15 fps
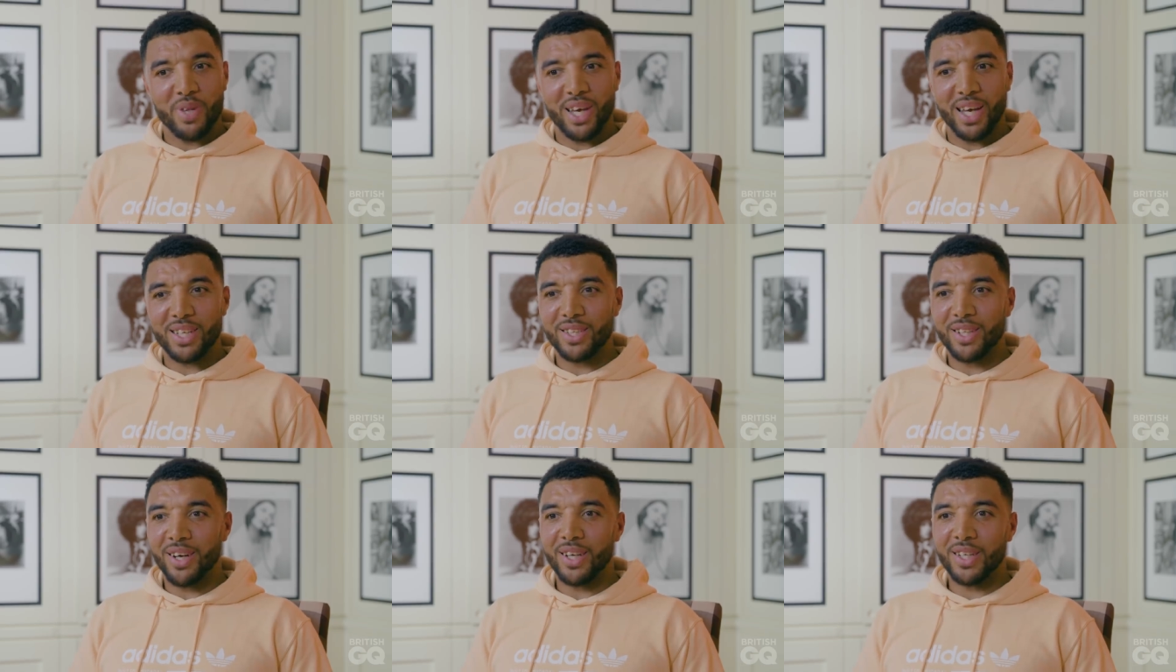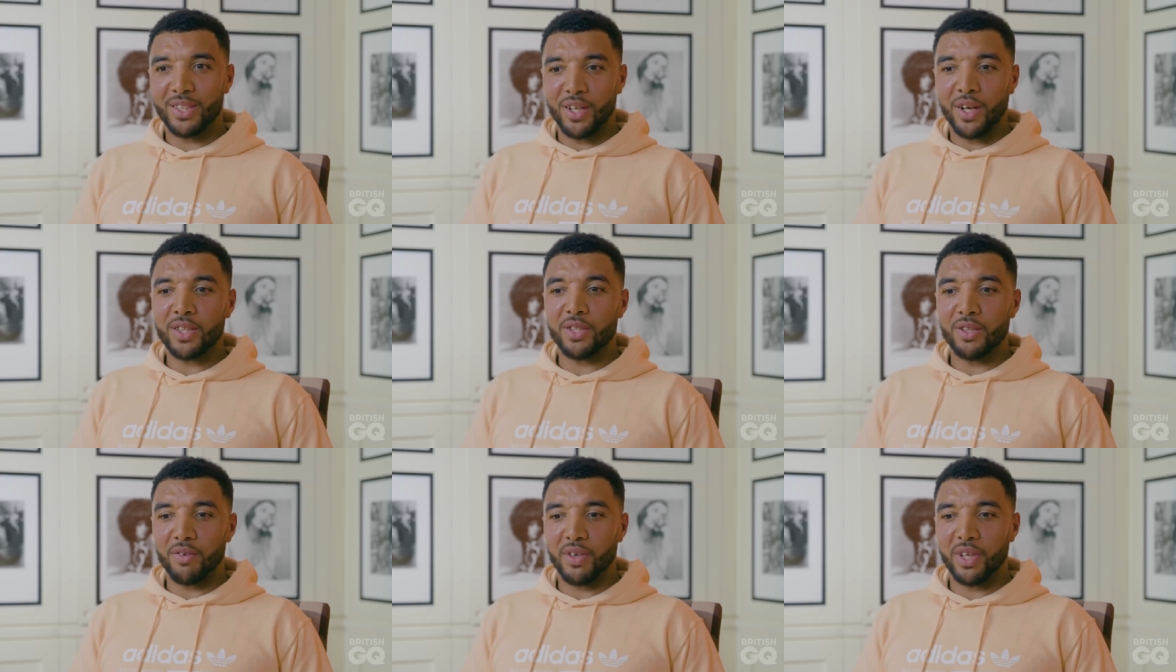Yeah, he's a
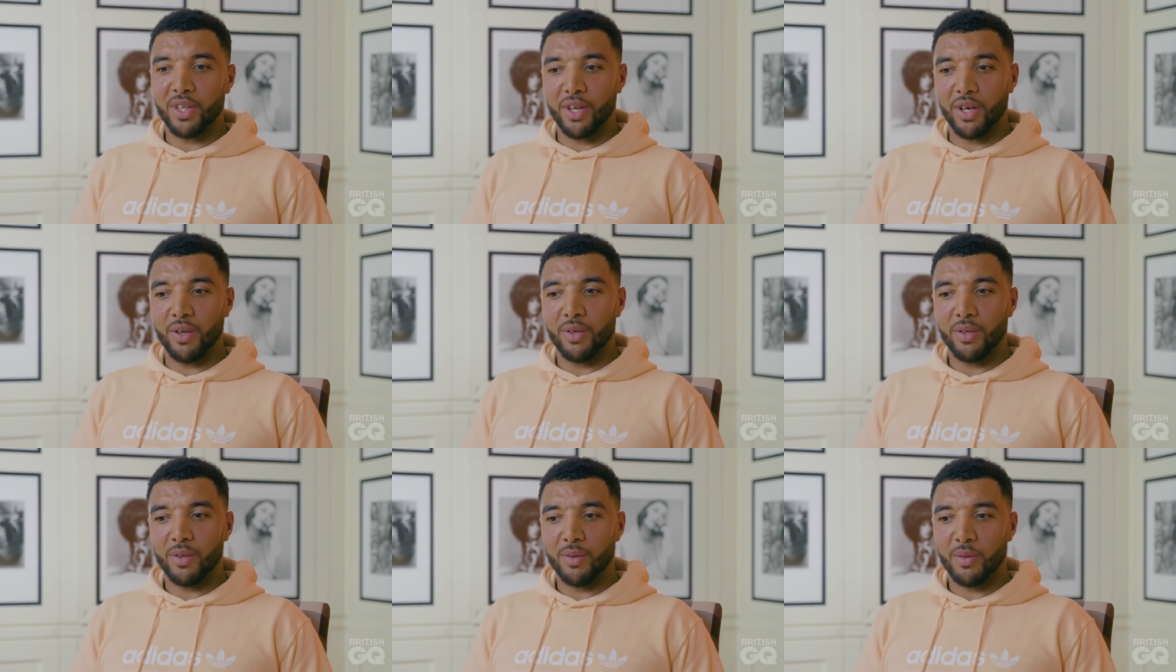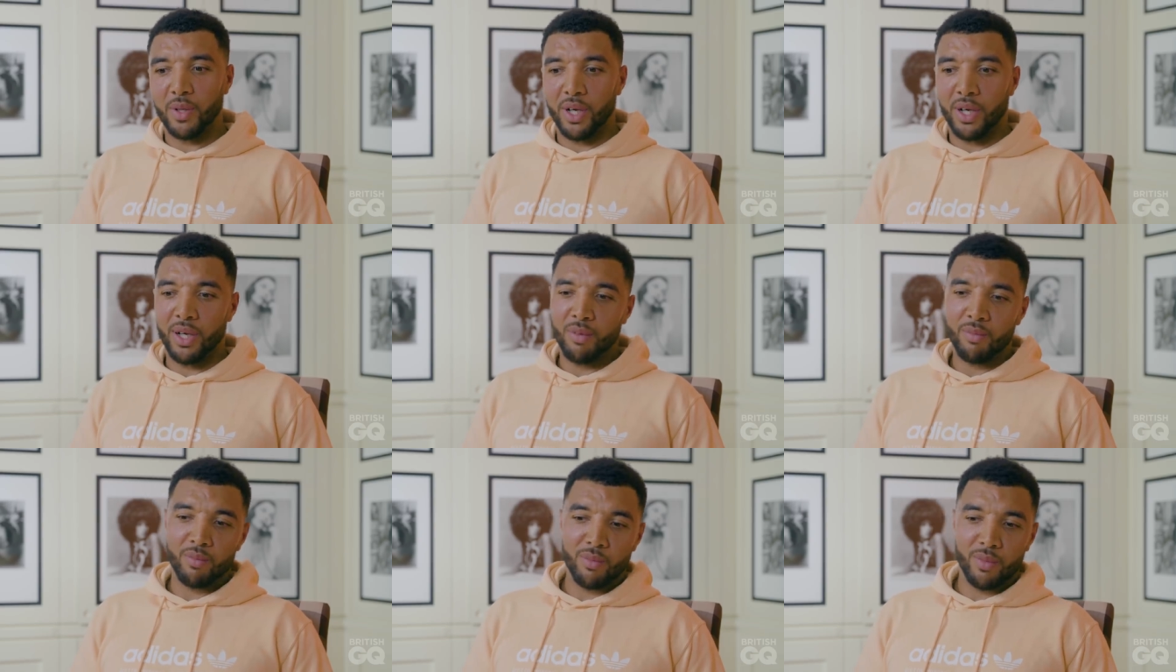nice enough kid,
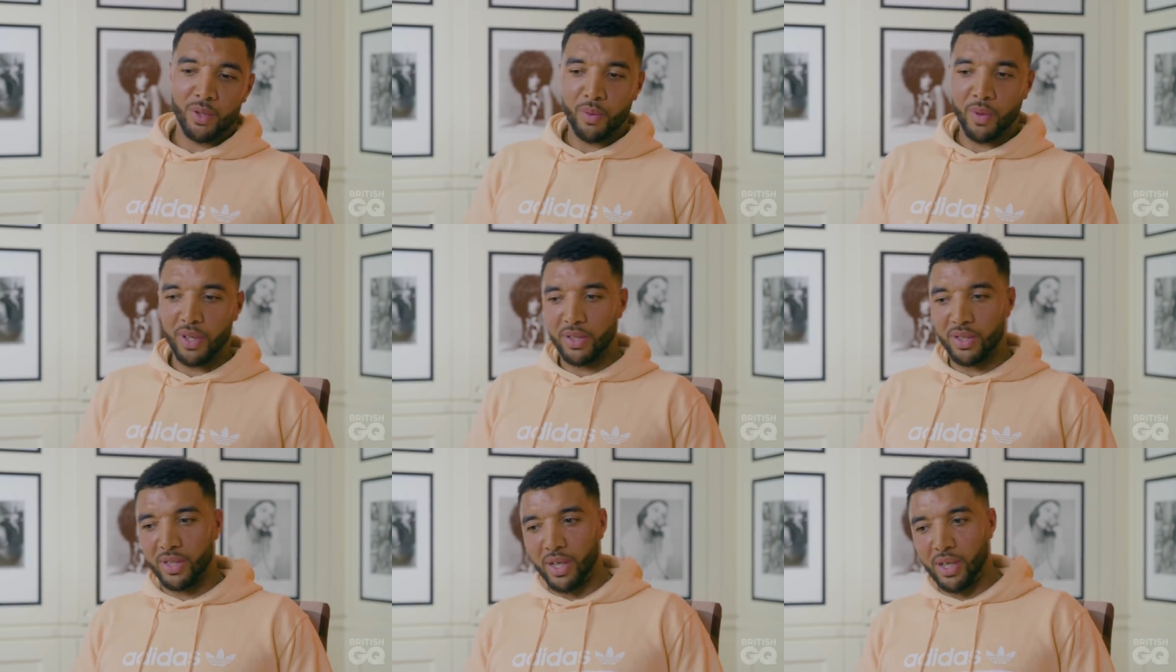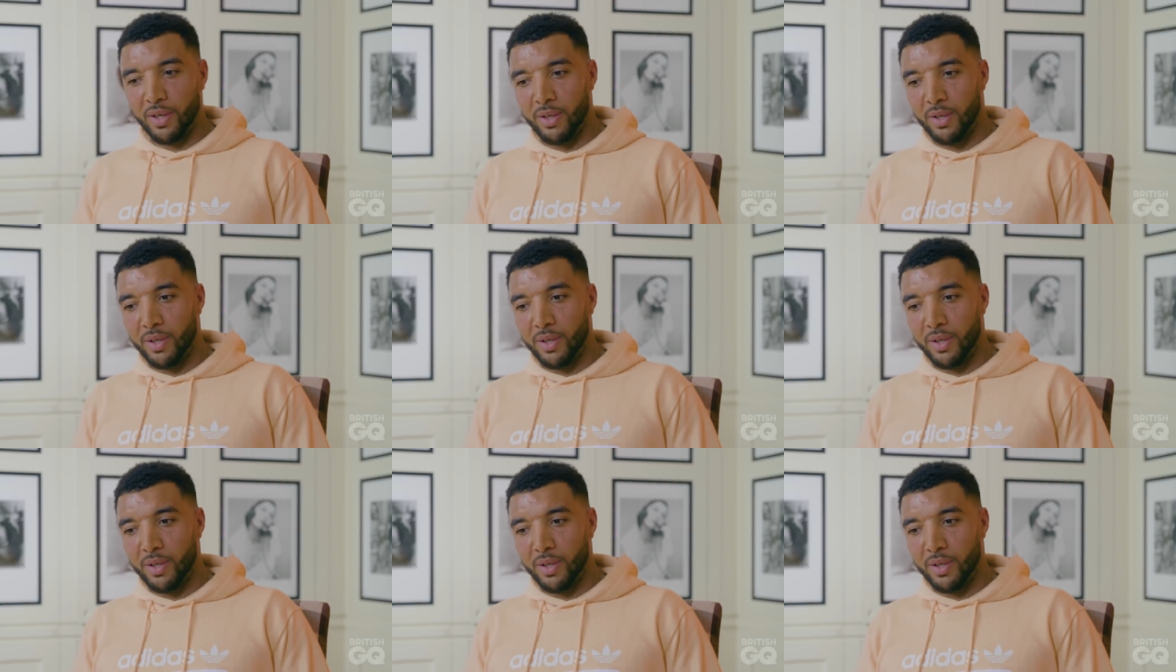though. Who else is there?